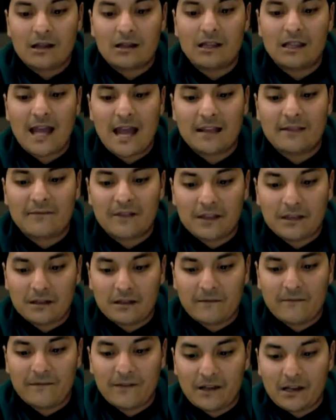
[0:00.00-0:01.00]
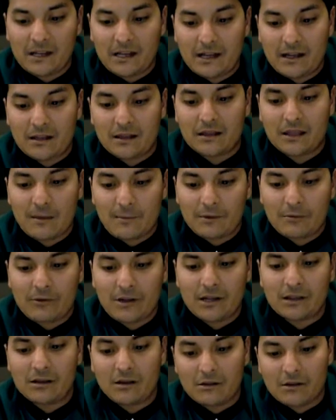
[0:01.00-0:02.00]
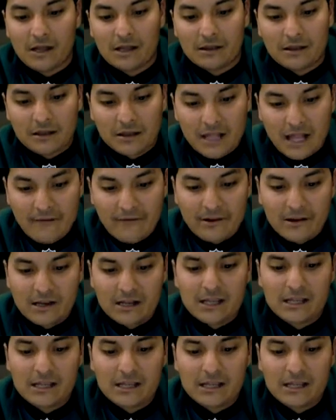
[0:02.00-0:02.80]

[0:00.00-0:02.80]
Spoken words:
the last visit to Philly on September 23rd, 2007.